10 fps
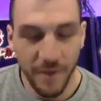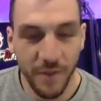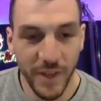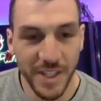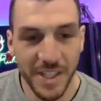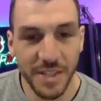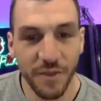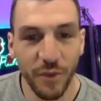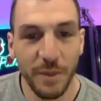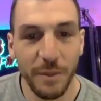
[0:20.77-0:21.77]

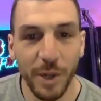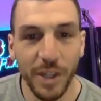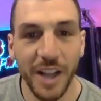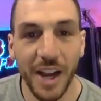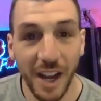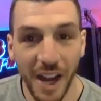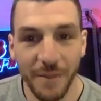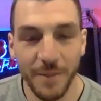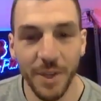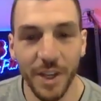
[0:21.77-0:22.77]

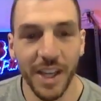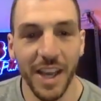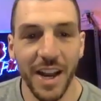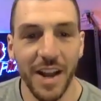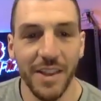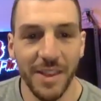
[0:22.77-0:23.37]
vincesfreebook.com, you can get,